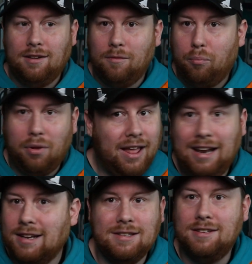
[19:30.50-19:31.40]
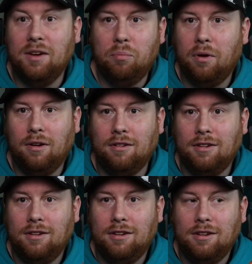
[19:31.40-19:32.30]
Plain and simple.
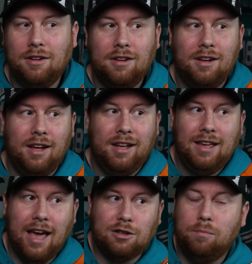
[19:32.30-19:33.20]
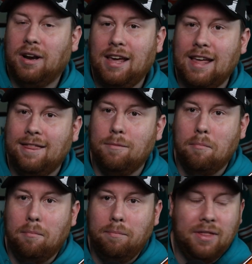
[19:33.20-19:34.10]
Cash Money hit the